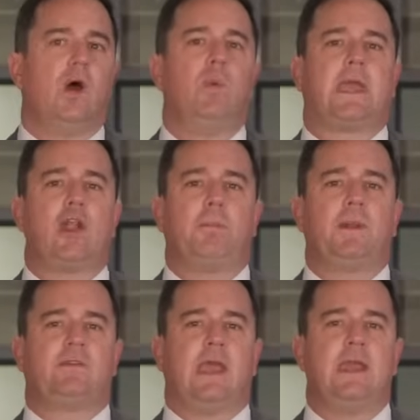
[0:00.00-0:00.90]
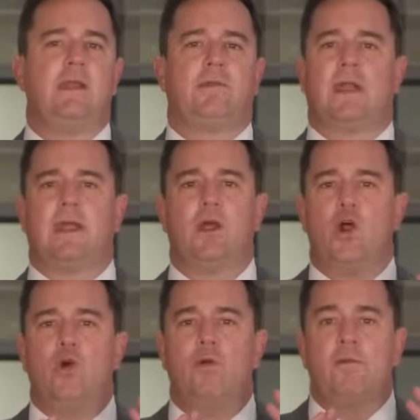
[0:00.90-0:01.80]
We cannot pretend that a
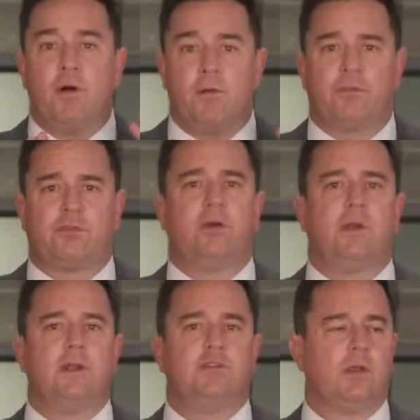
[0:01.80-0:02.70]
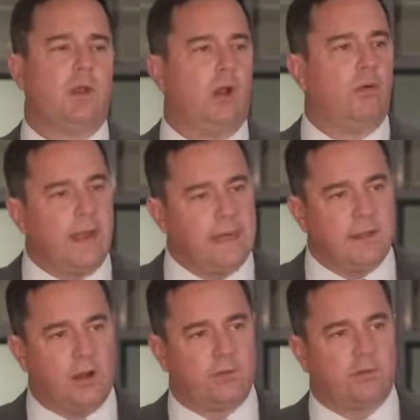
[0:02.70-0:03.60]
river of sewage running
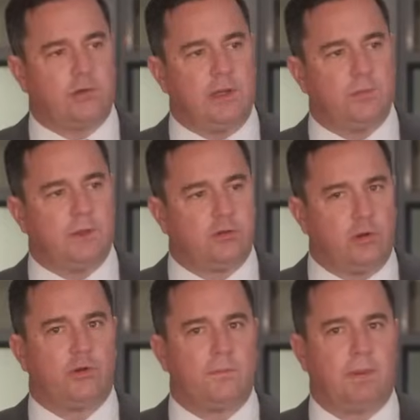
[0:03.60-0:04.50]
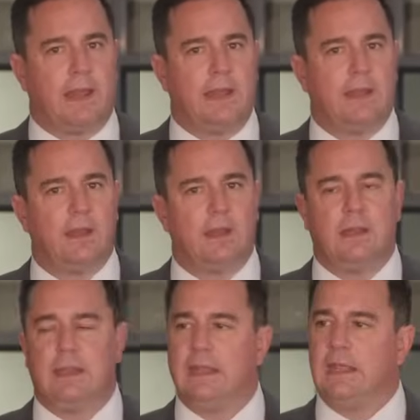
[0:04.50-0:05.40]
down a street where children play
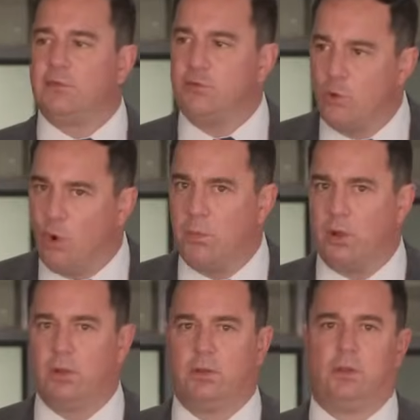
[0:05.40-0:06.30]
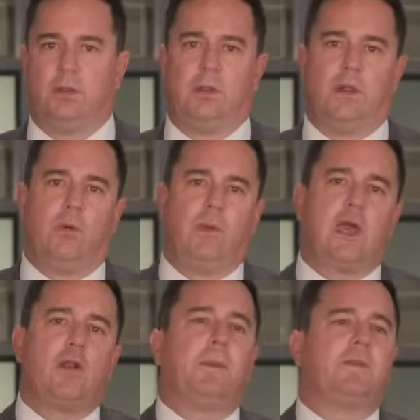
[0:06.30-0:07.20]
is normal. We
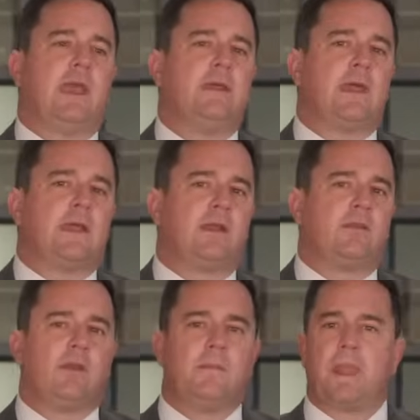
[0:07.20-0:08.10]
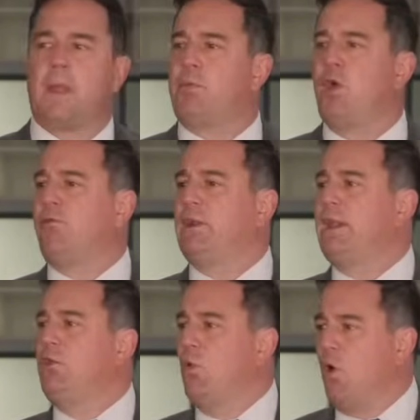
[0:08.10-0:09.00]
cannot pretend that it is
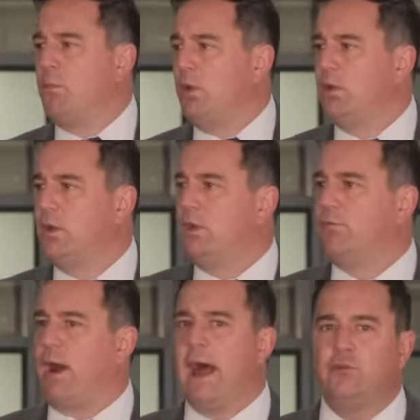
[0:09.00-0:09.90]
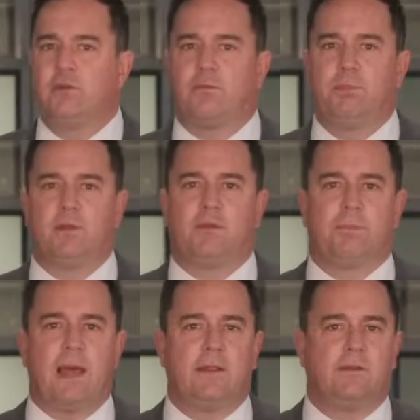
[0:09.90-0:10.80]
perfectly normal for hundreds of
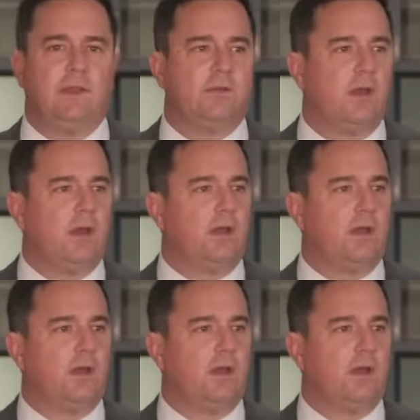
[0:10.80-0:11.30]
municipalities